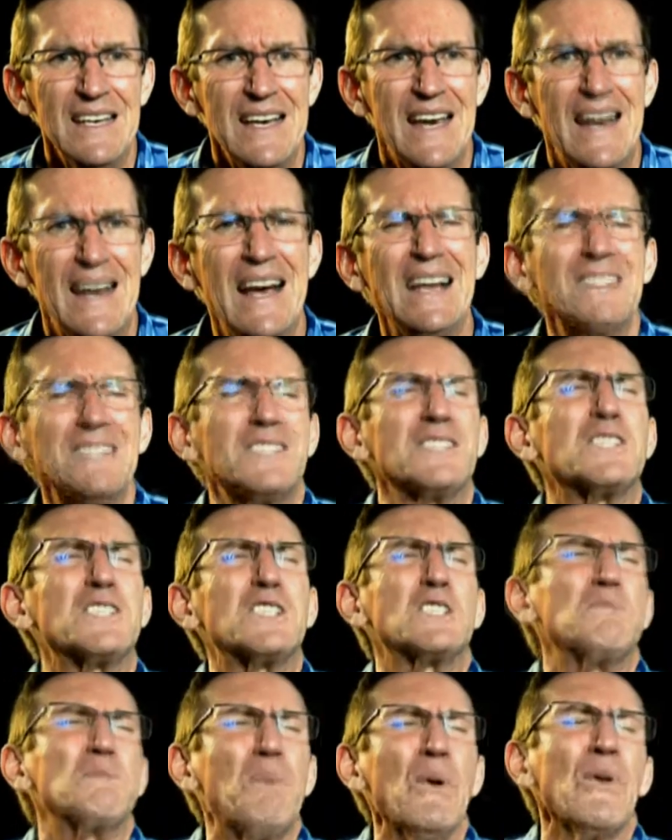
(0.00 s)
and ask the
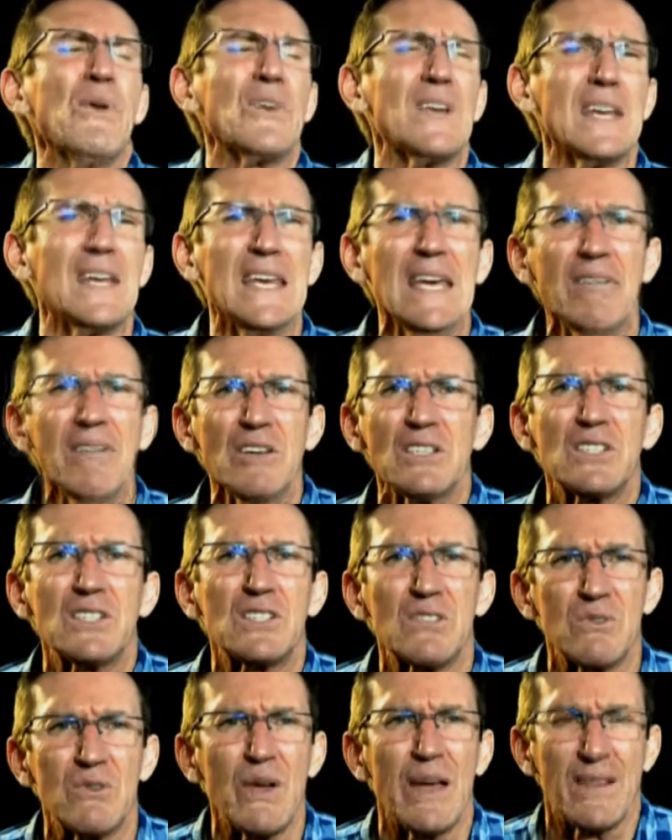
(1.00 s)
Spirit to give us
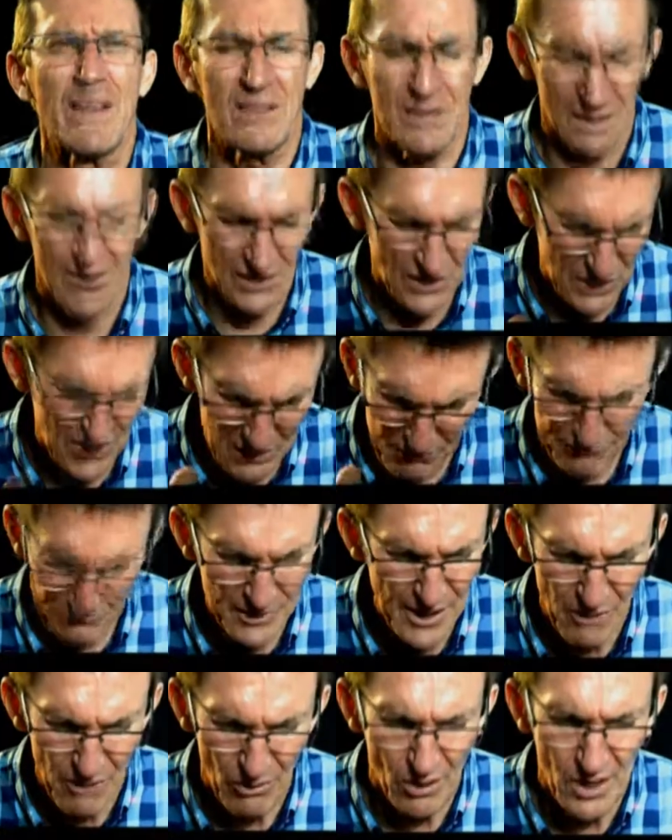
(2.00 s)
strength to lift
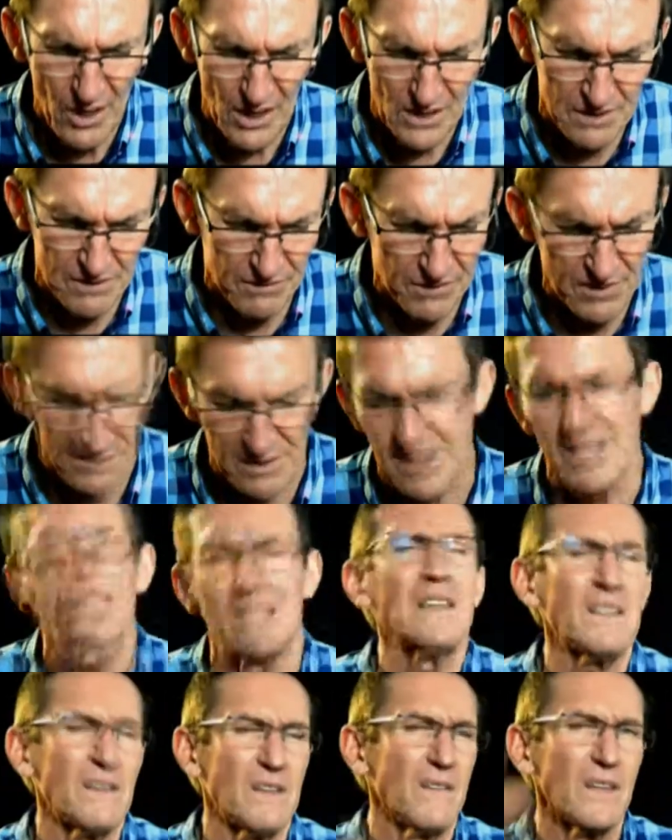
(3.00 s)
our eyes off the
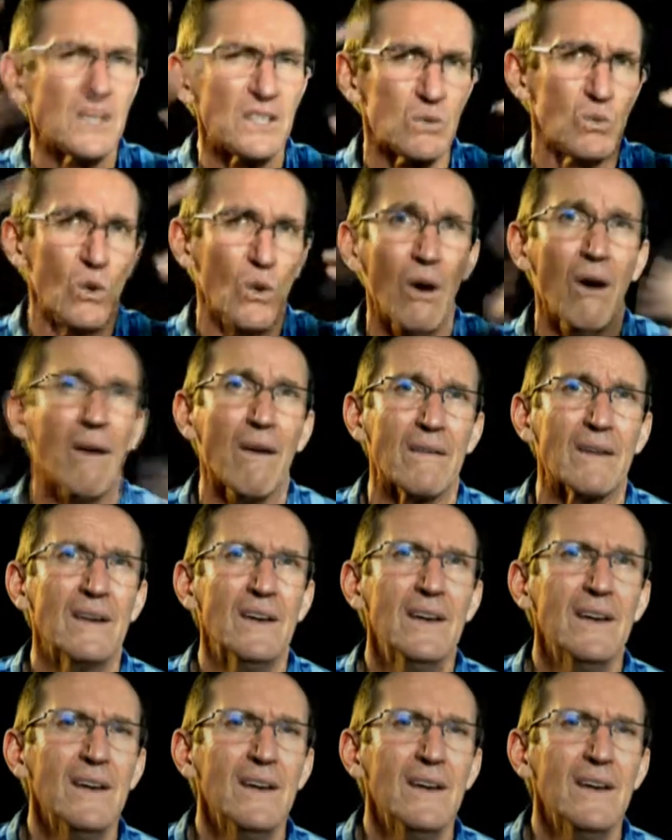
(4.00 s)
things of this world